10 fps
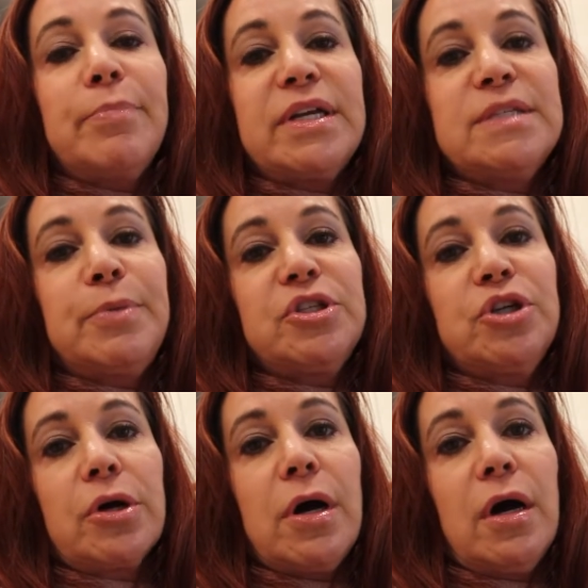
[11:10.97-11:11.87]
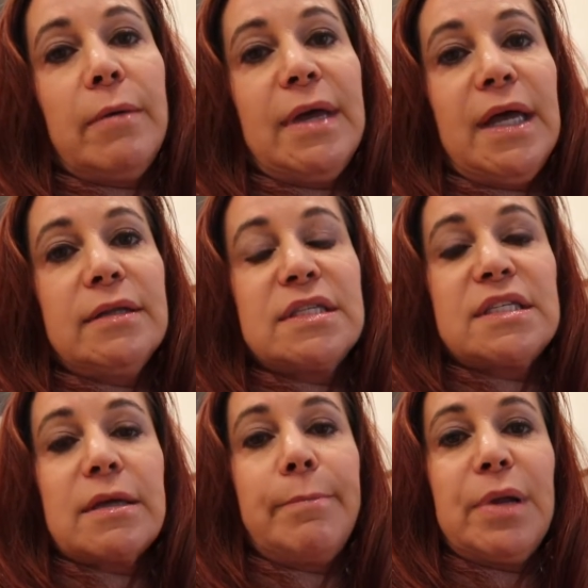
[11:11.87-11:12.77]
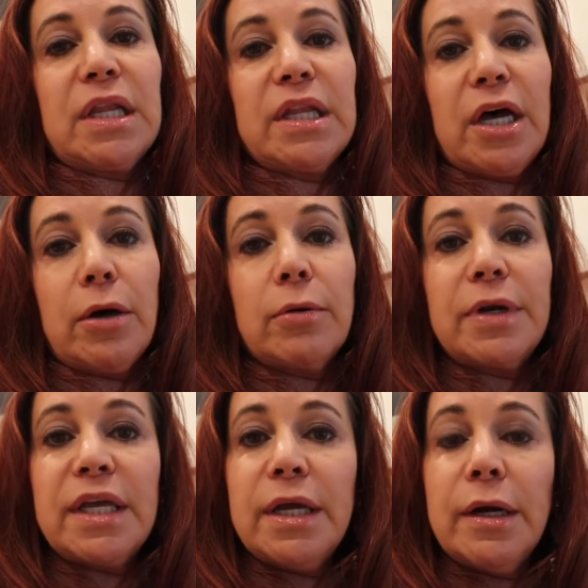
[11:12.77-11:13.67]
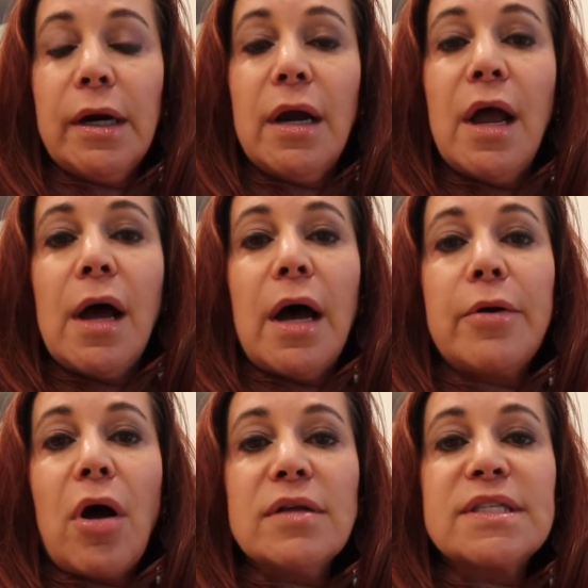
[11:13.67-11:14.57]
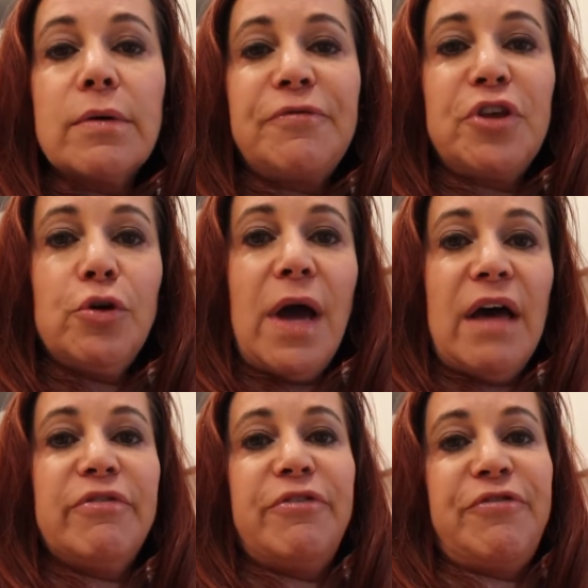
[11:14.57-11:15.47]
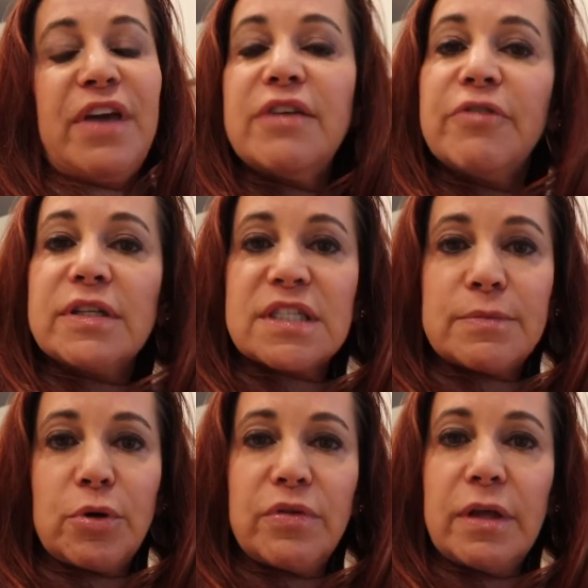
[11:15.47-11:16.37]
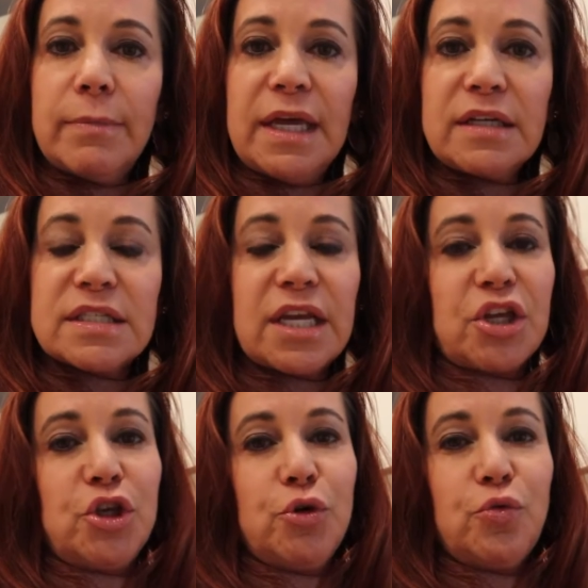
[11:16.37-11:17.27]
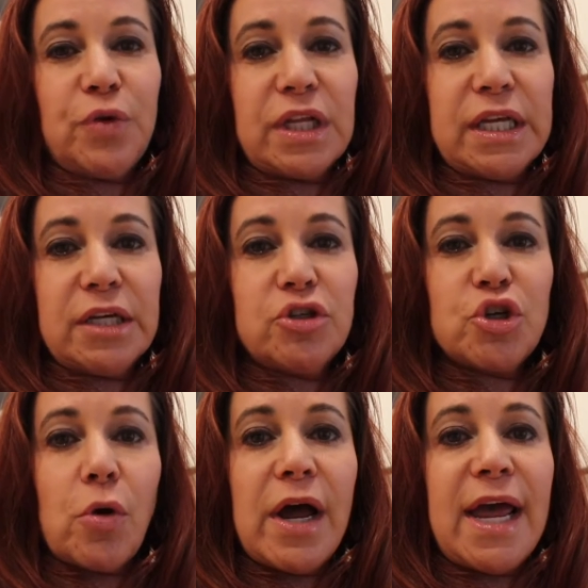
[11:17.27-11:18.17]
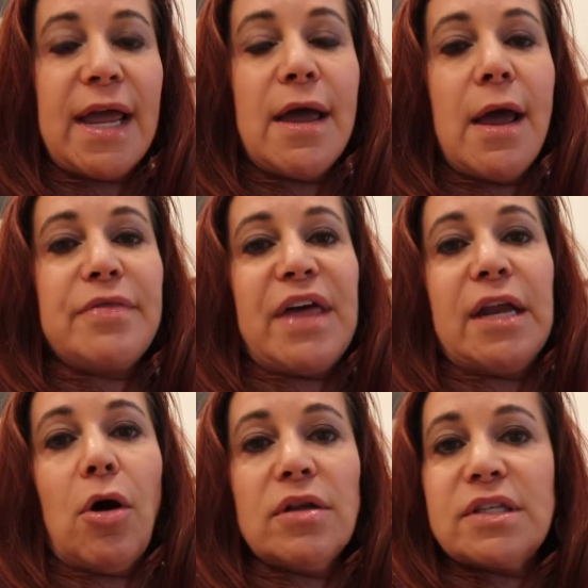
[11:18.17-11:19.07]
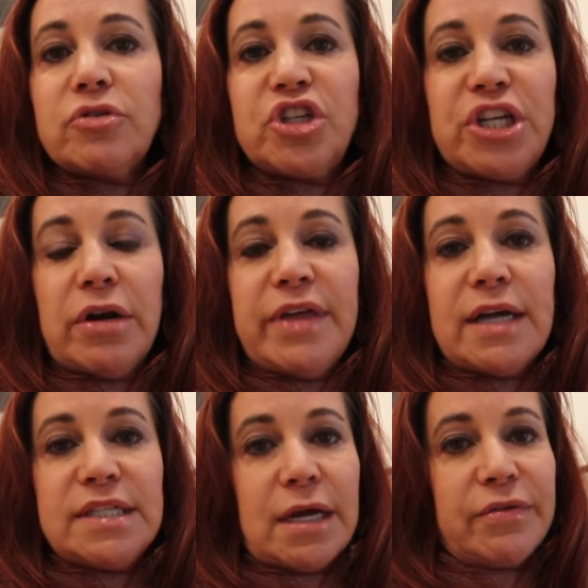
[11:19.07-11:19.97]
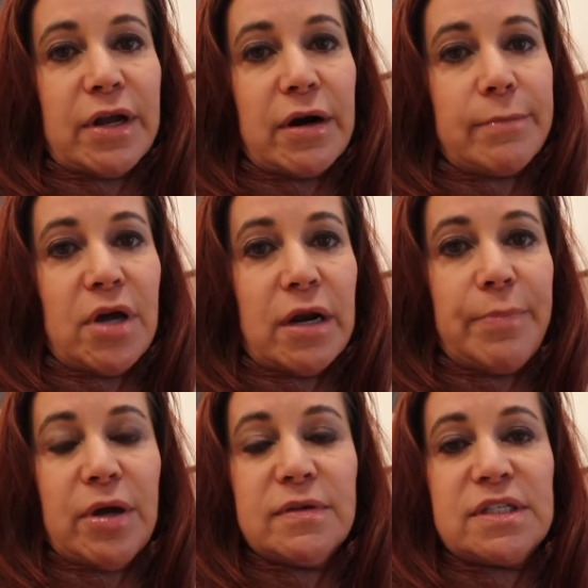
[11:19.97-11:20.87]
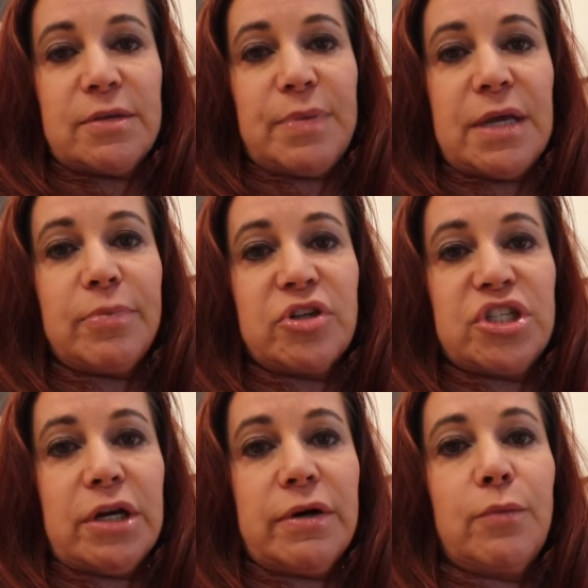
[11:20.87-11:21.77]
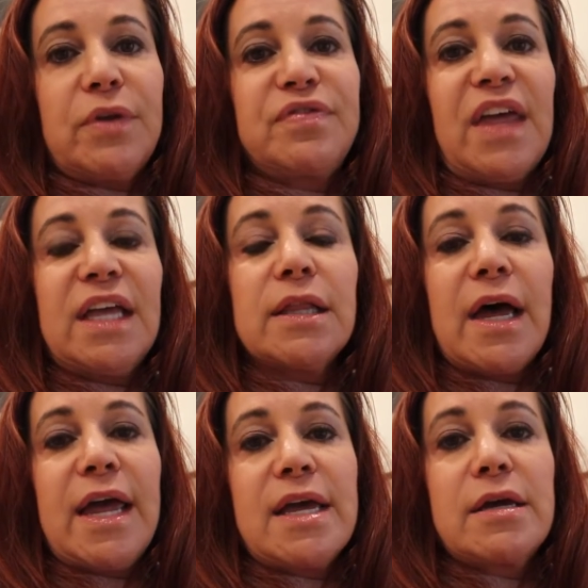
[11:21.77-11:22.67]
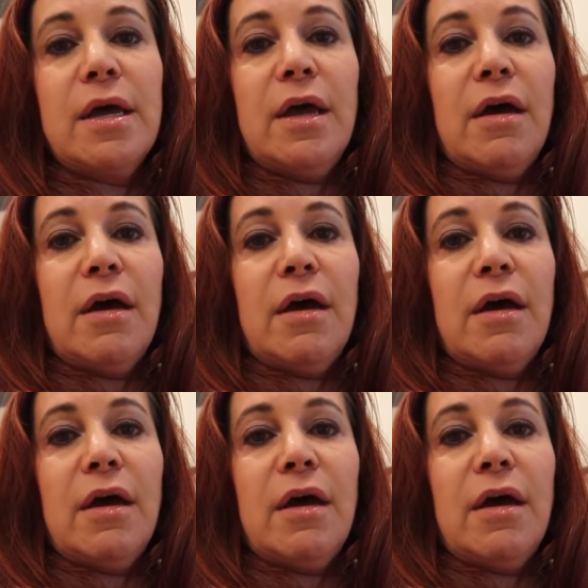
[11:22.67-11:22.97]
please put your comments below here. And also, if you have a favorite smoothie mix that you really enjoy, then also share that down there. I'm not opposed to people sharing what they like